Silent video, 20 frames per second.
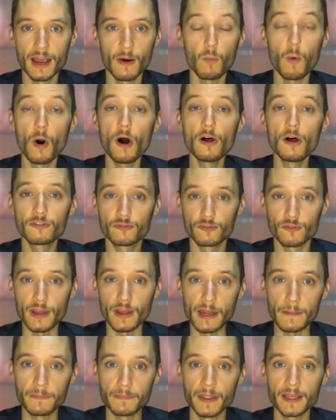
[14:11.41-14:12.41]
Wall
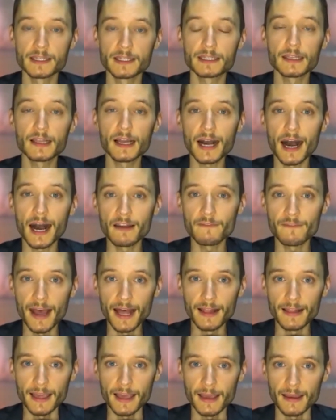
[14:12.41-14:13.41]
Street, Silicon
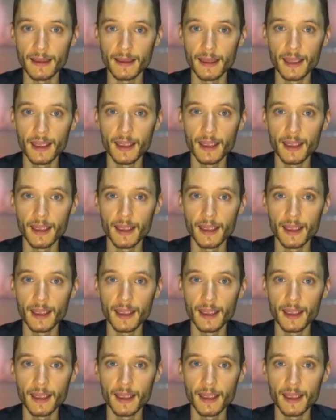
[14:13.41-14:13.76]
Valley.